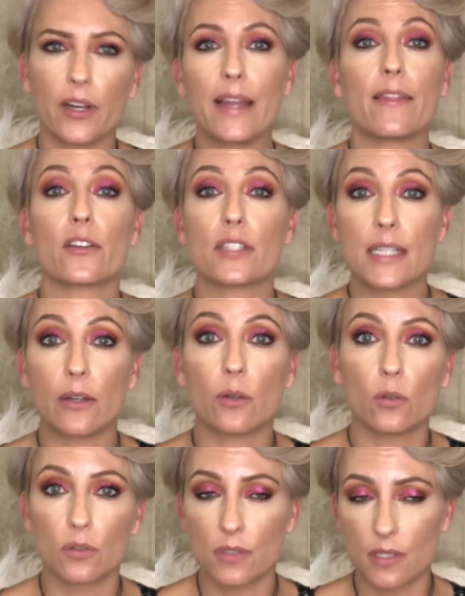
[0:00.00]
in their
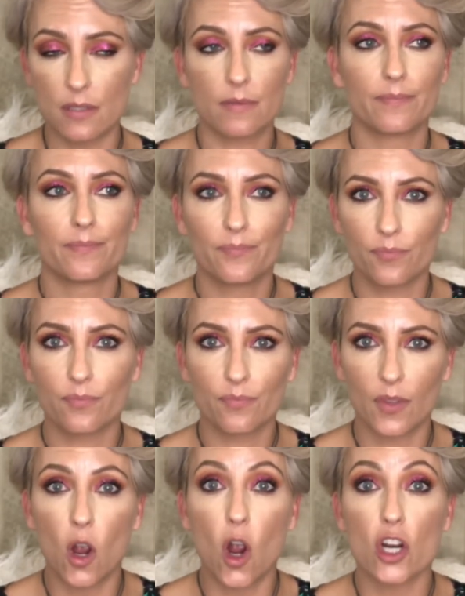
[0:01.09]
singles
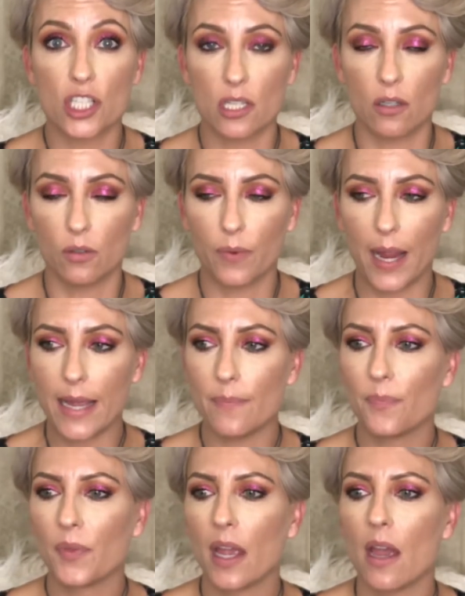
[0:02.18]
arsenal, right?
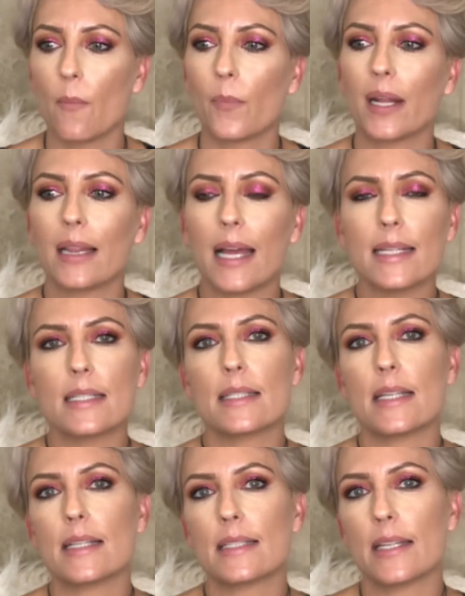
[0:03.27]
But I'd like to
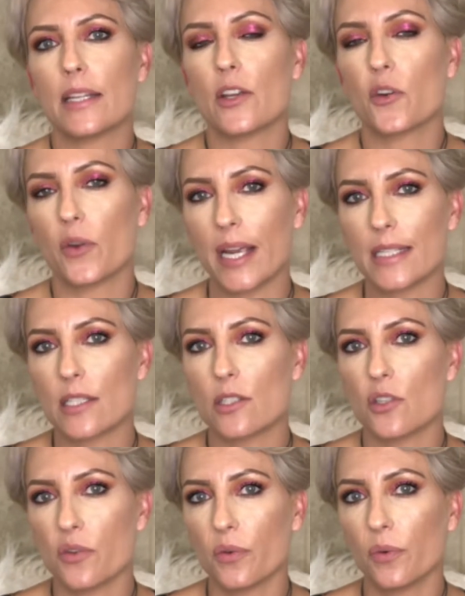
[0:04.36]
see Sydney Grace
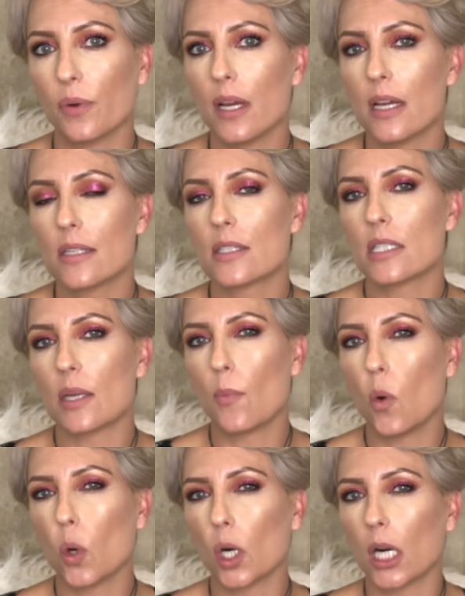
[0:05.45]
do some
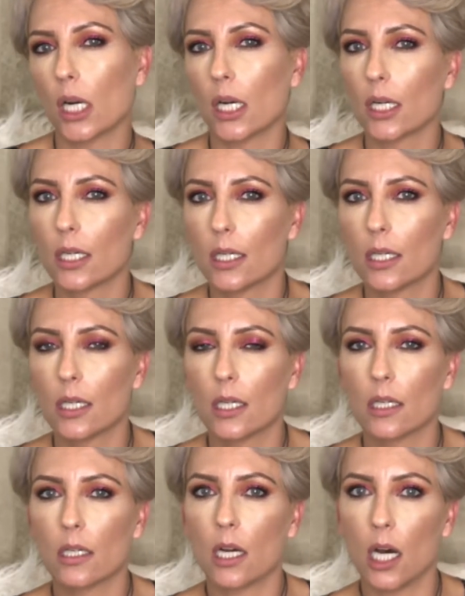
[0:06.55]
more
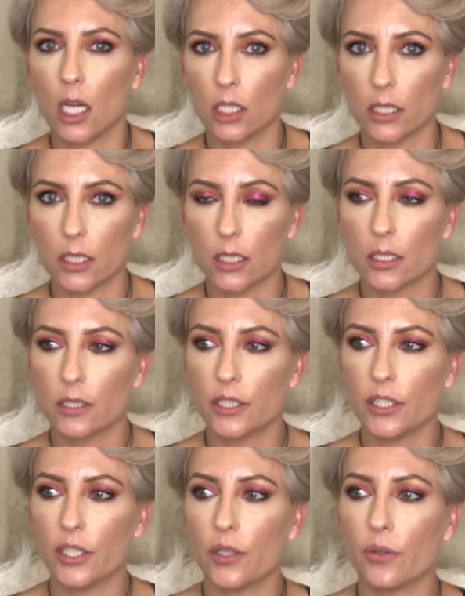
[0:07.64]
color,
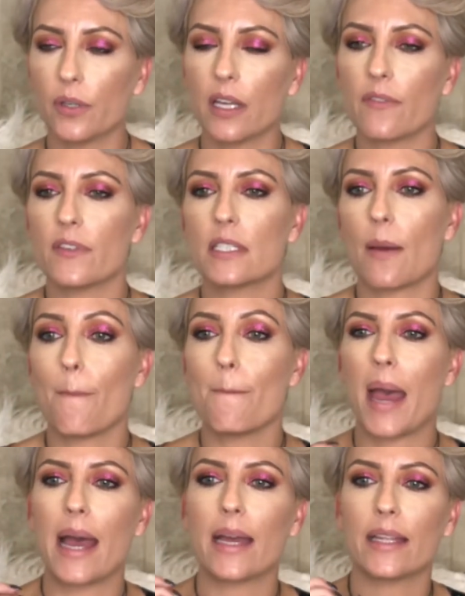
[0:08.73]
you know, give us a
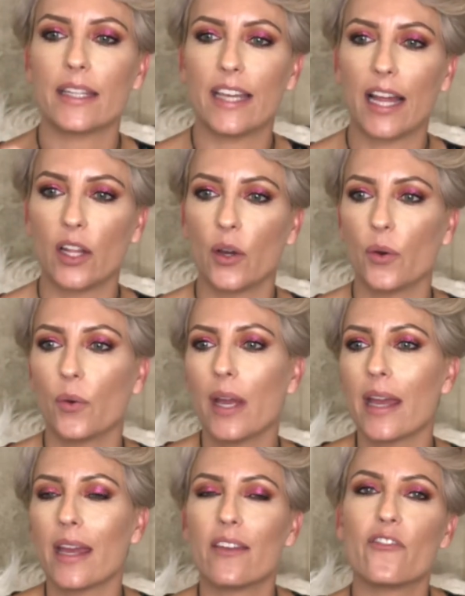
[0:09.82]
matte yellow
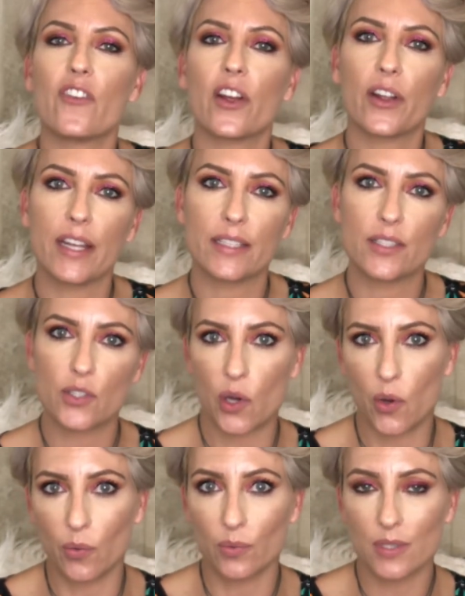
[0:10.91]
in various
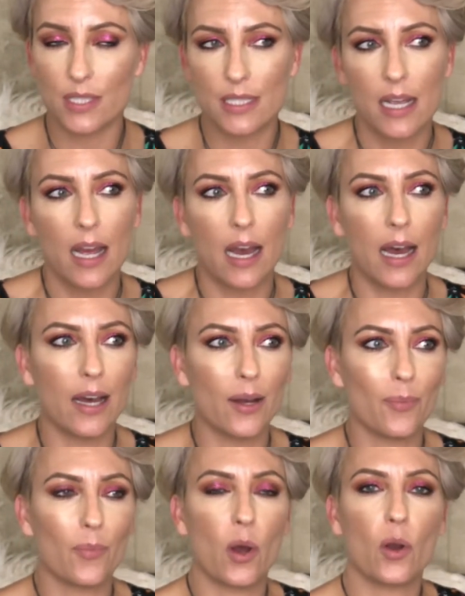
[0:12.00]
tones,
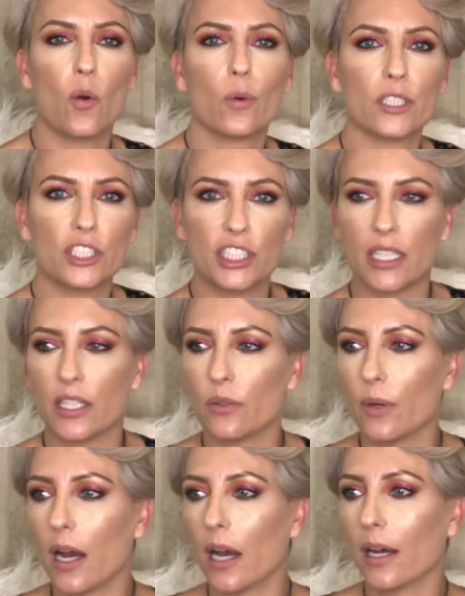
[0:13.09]
um, an orange
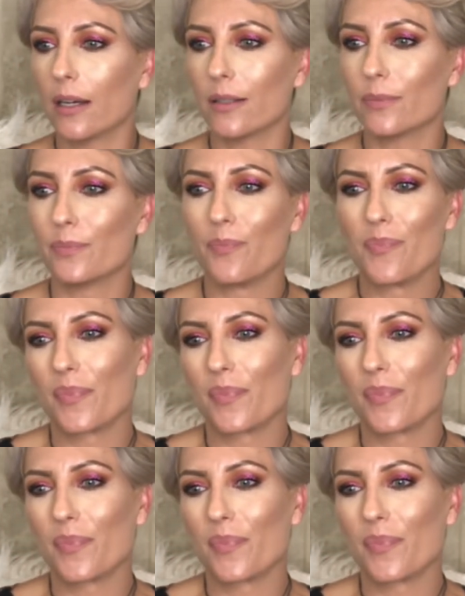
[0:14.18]
yellow, um,